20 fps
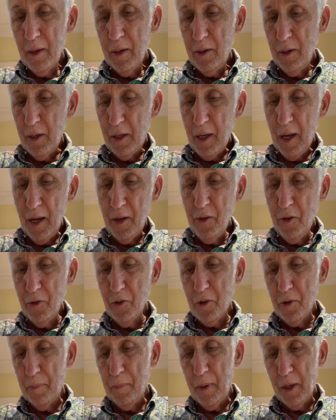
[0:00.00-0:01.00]
you can
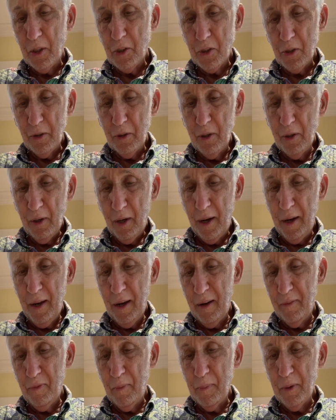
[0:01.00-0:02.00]
use a mixer. I
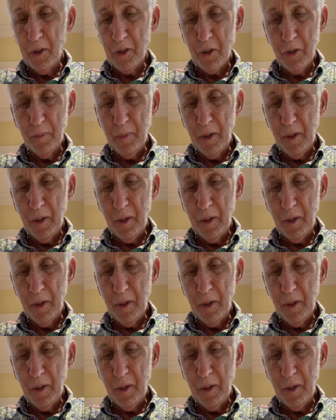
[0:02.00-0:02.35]
have a mixer,